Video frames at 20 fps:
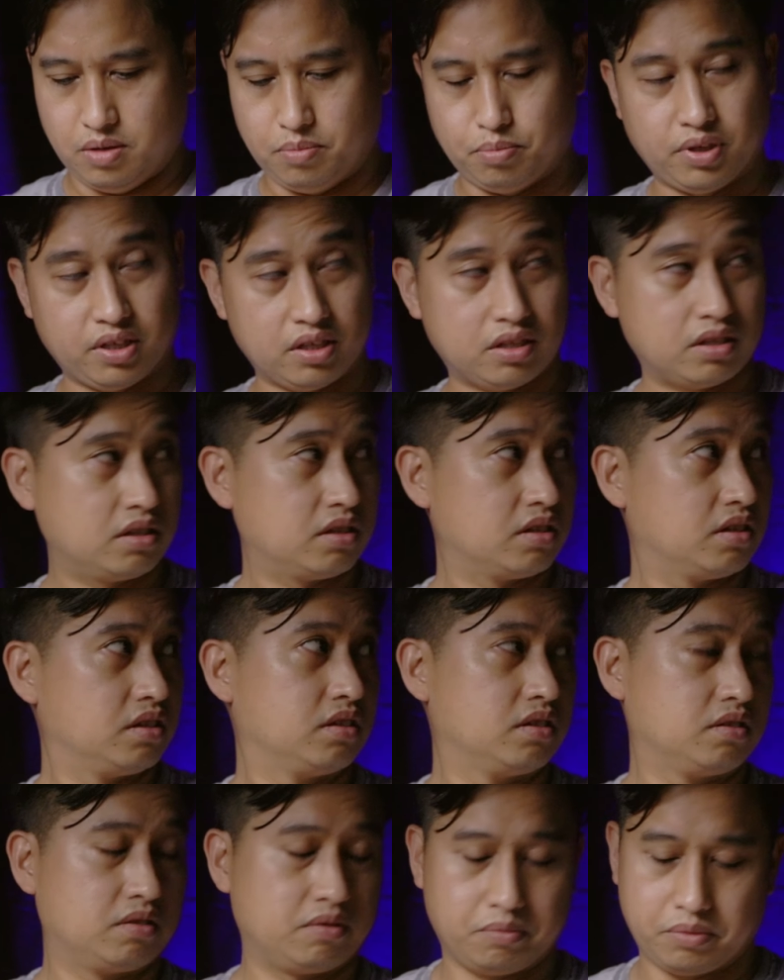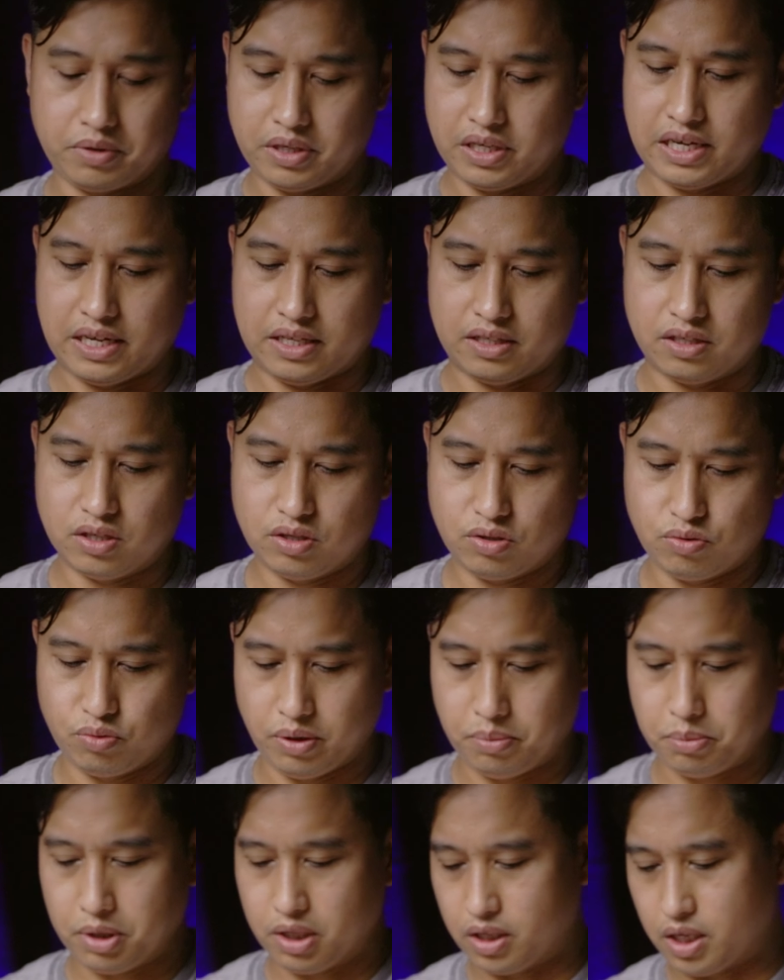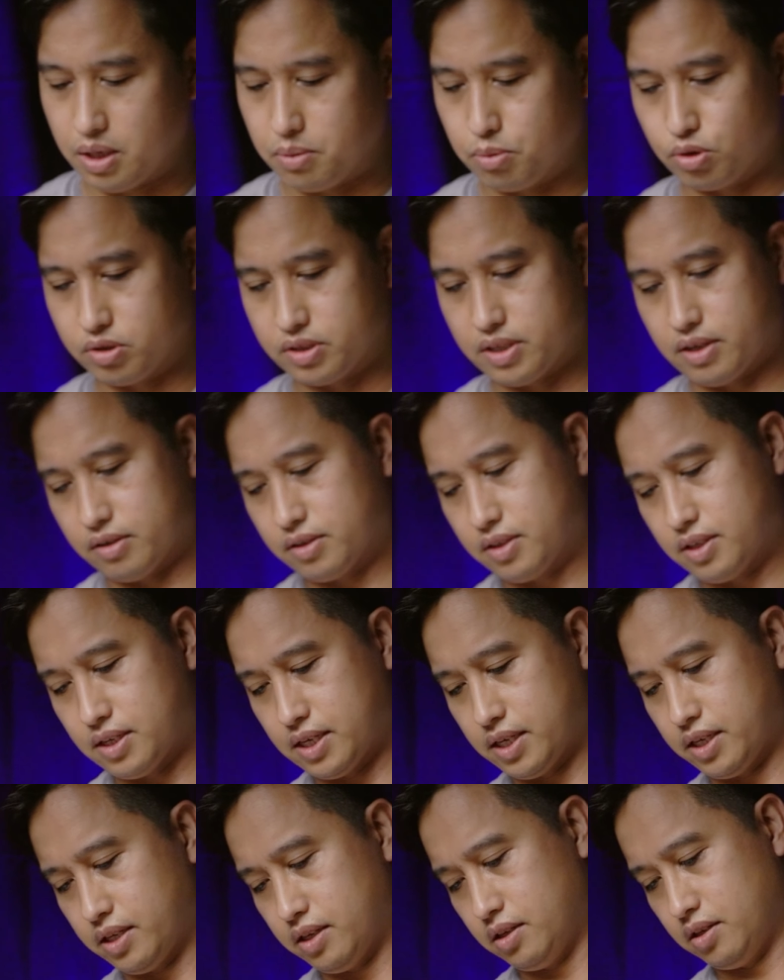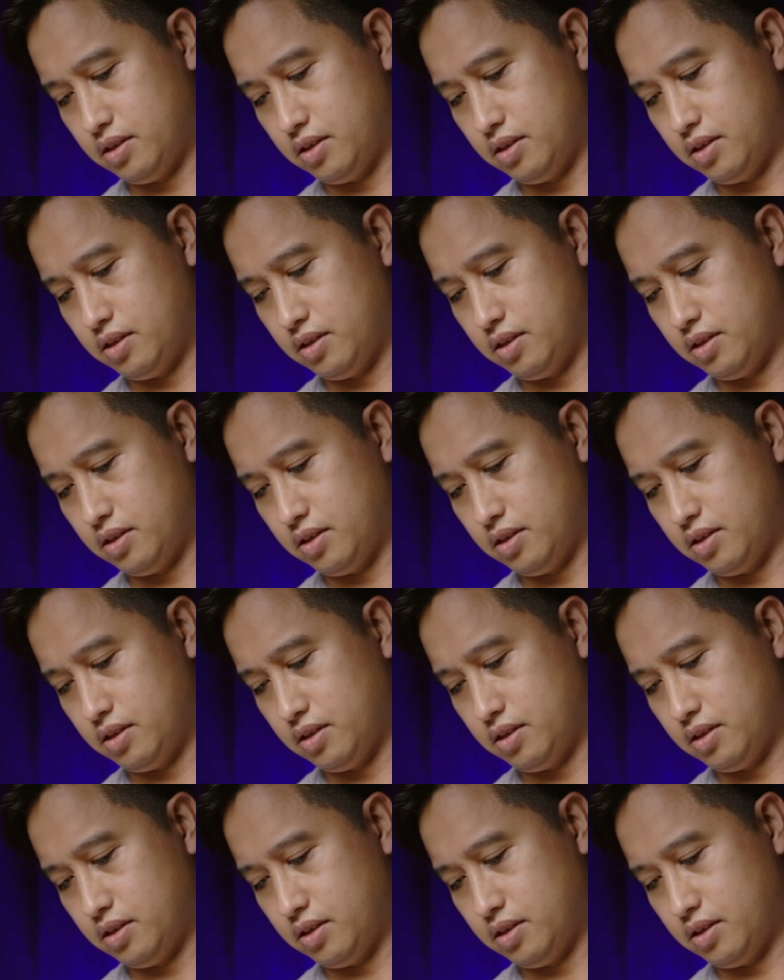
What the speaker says: plus we got screaming neighbors outside.